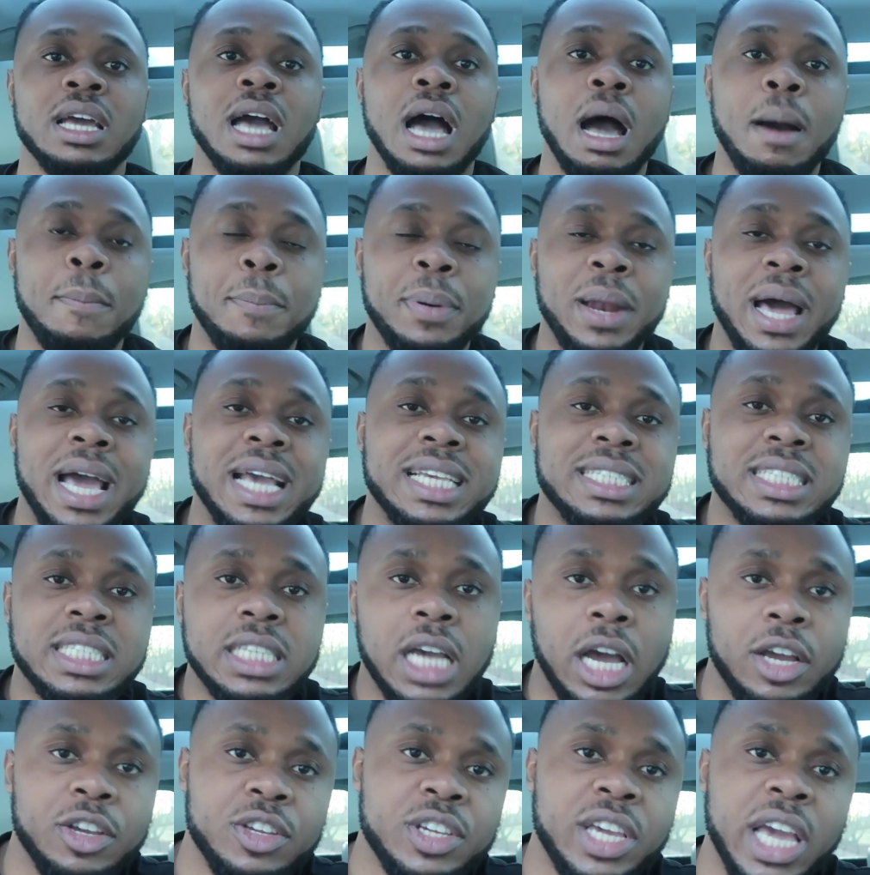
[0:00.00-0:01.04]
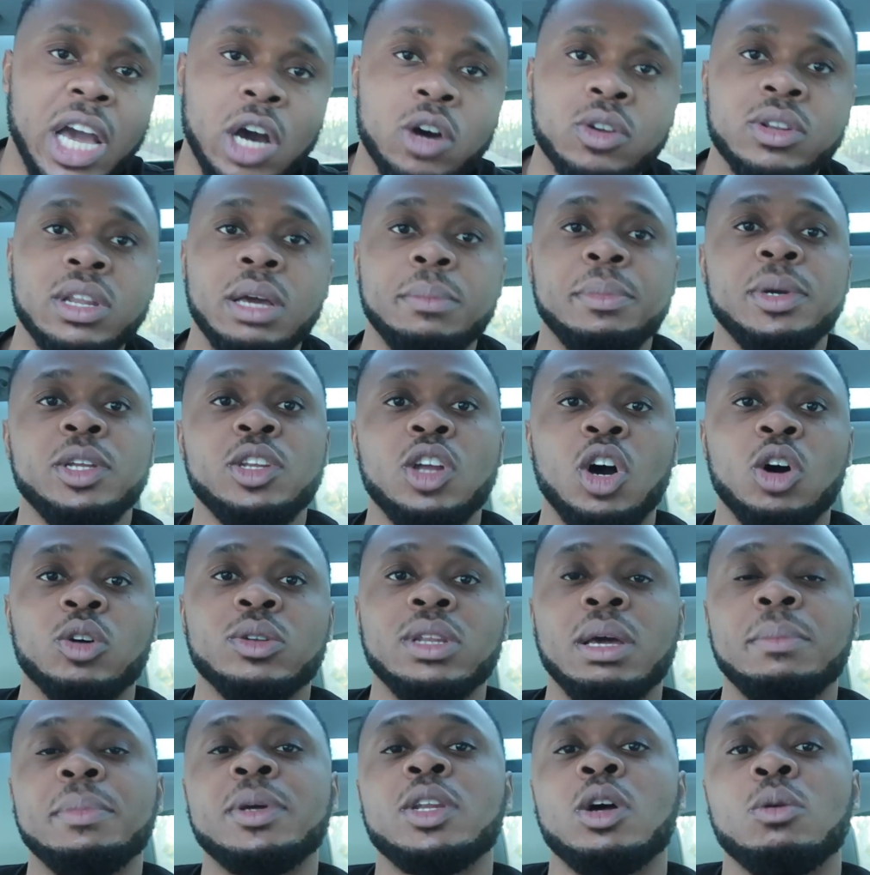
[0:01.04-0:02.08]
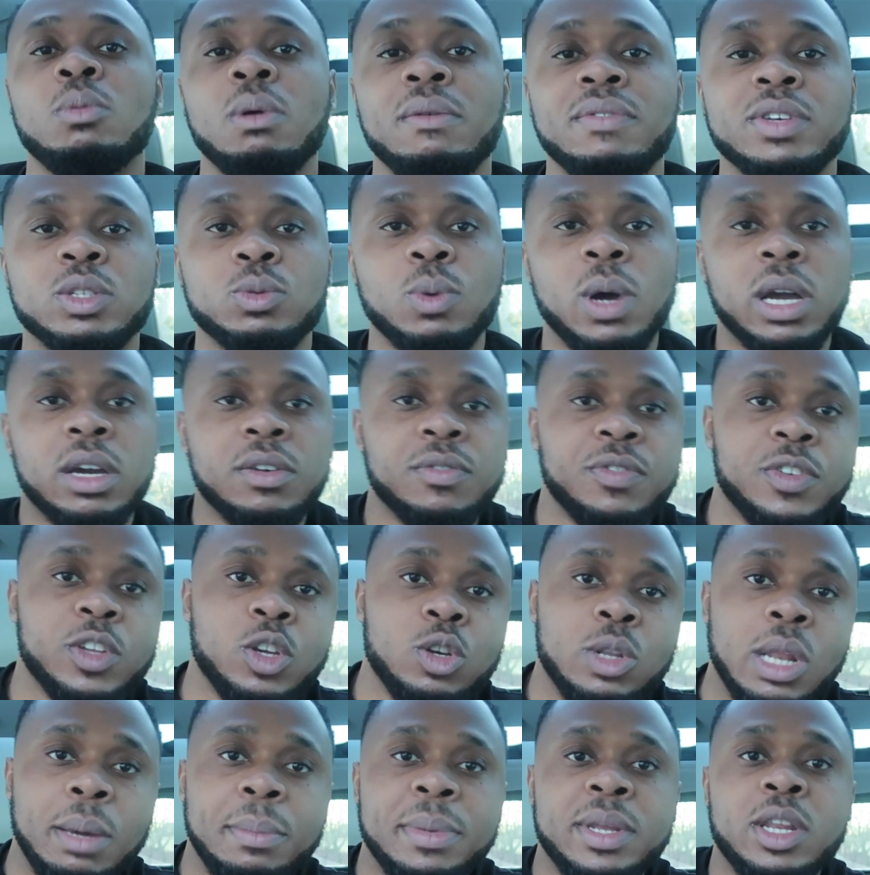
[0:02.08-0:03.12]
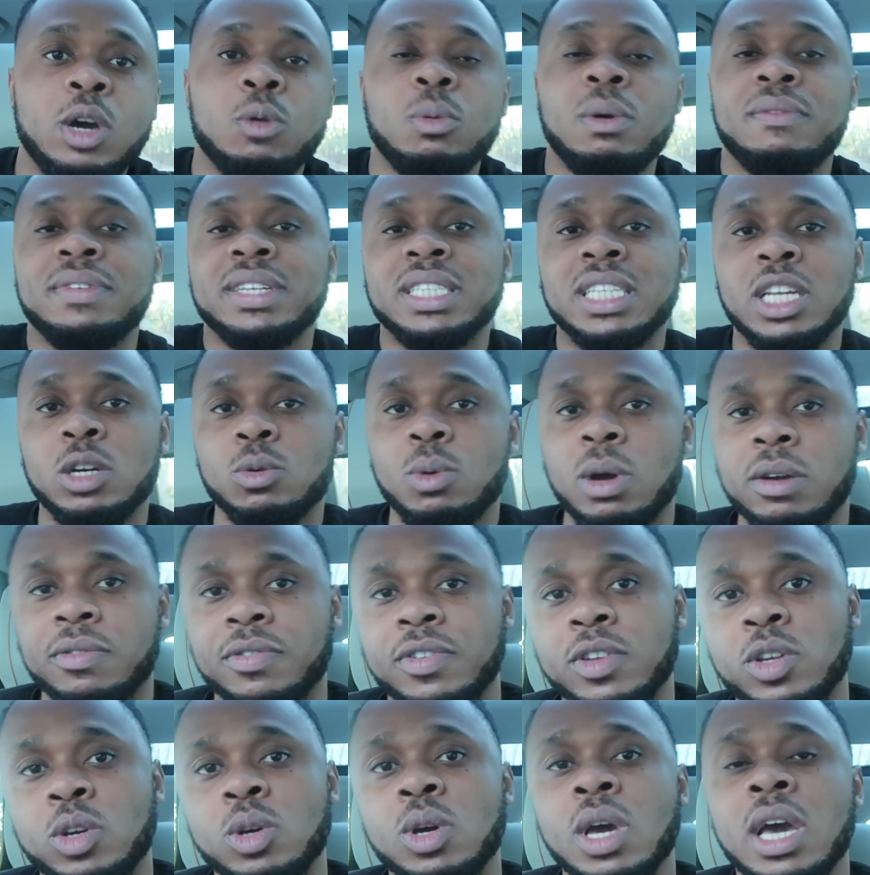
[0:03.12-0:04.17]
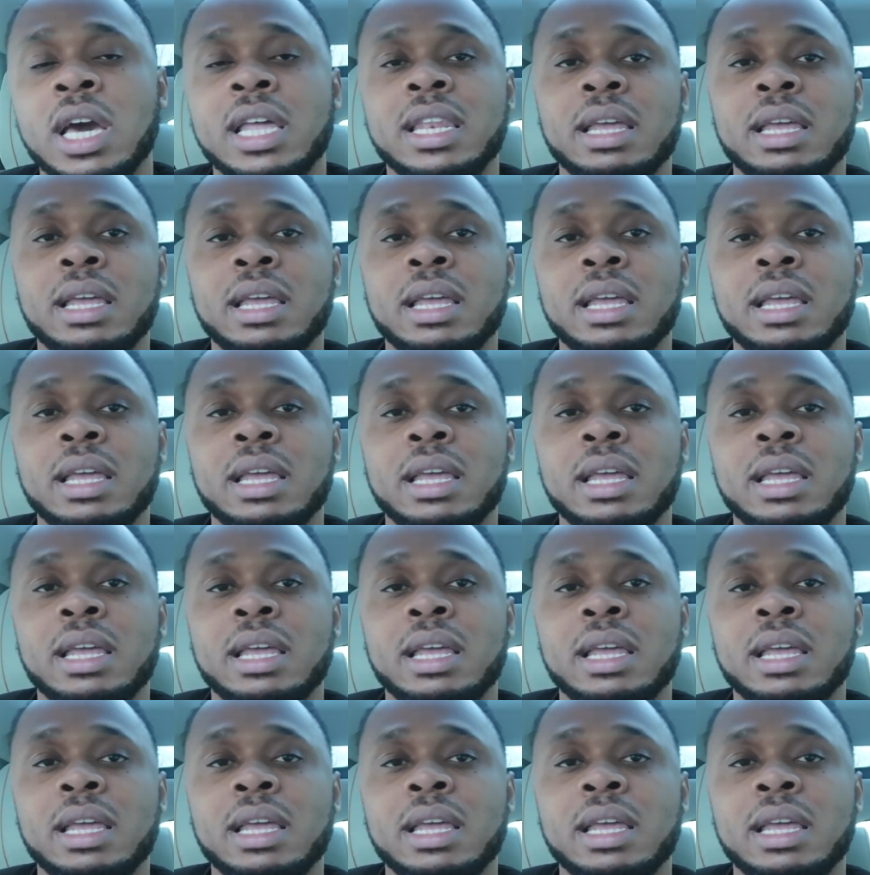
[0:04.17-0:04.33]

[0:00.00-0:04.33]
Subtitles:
Apply it, see how you get on. Let me know. Let me know whether it's working for you. Let me know whether it didn't work for you.